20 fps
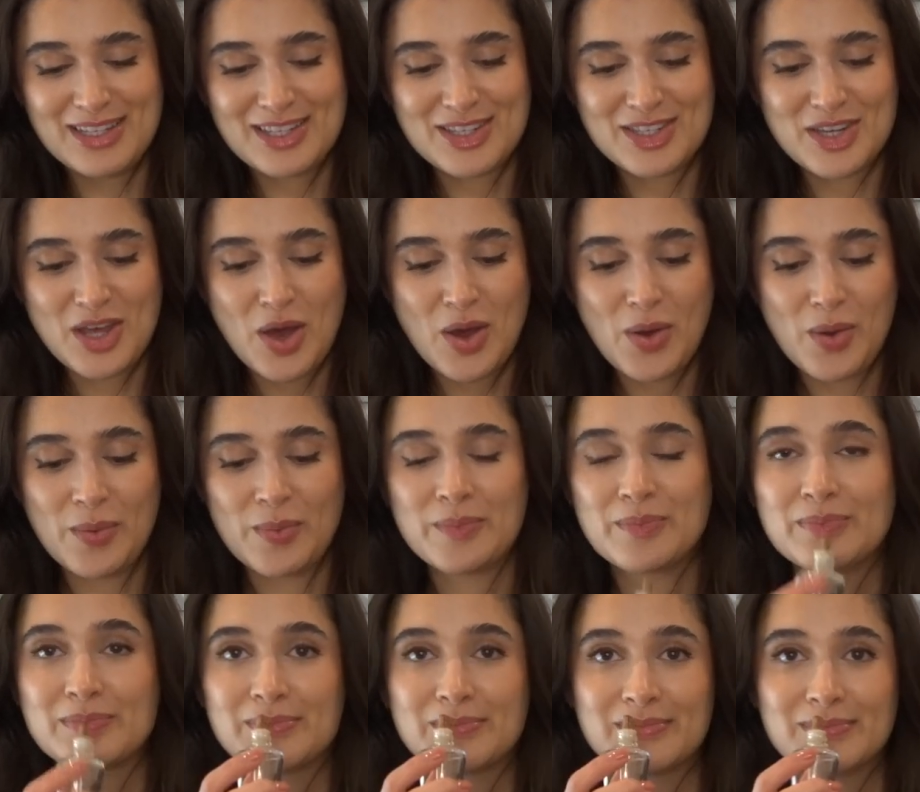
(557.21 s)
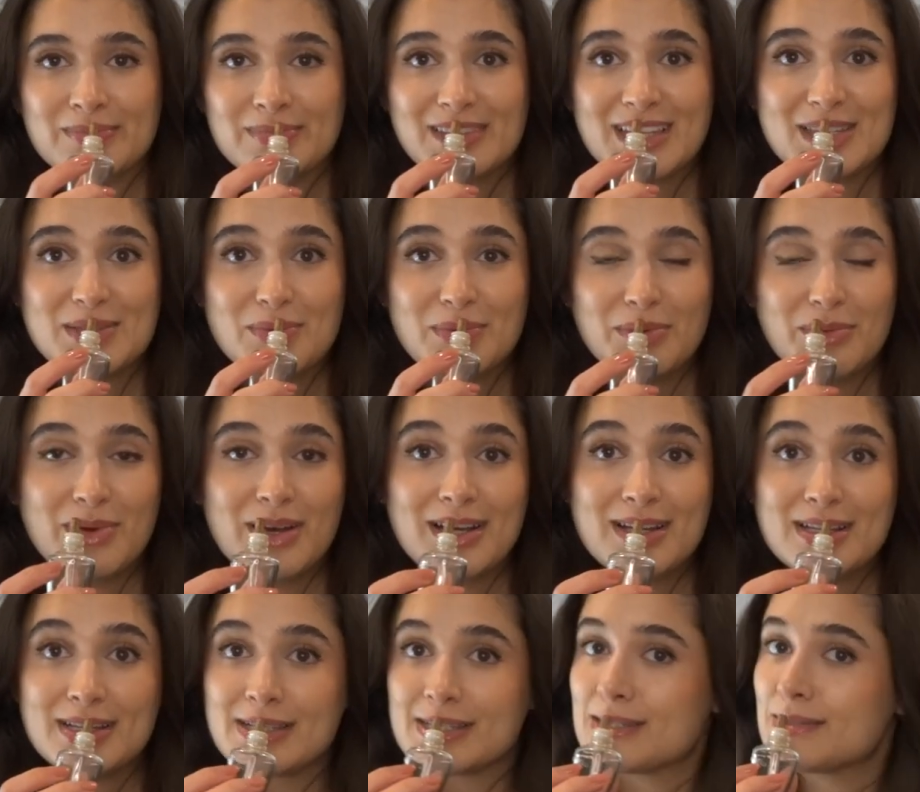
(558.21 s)
So this one
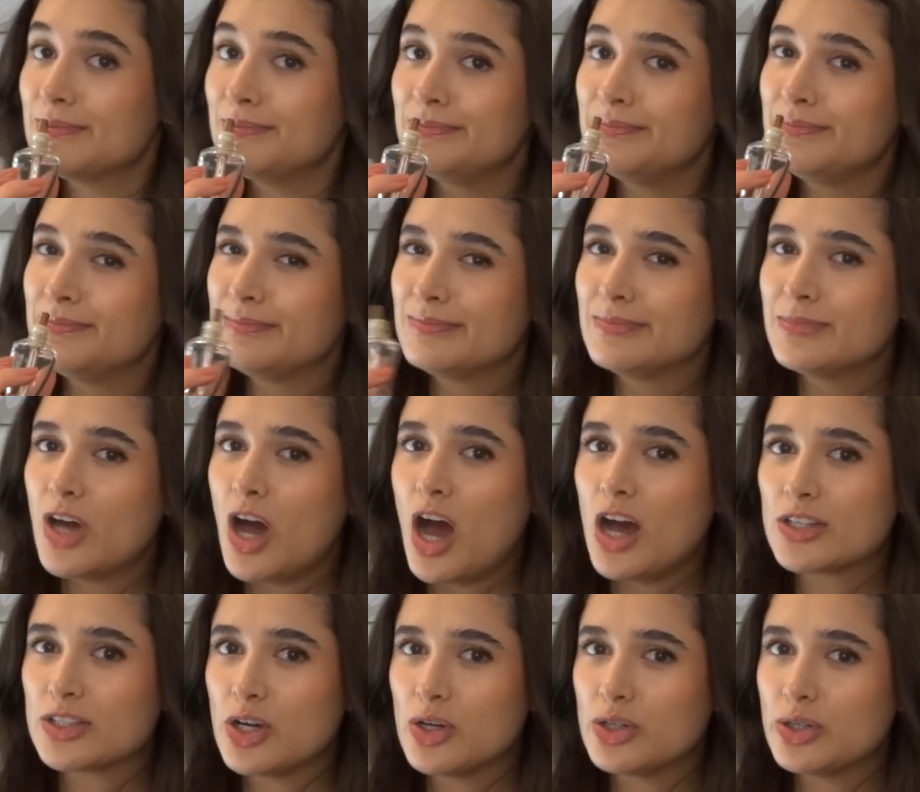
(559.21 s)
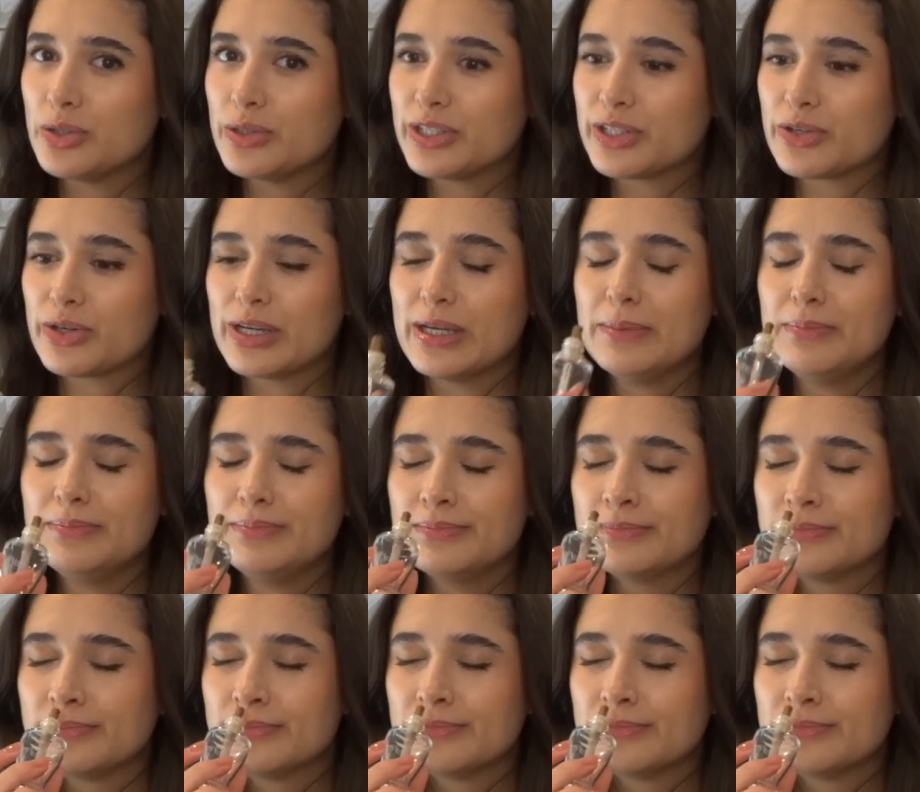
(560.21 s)
was Hot Cocoa and Cream.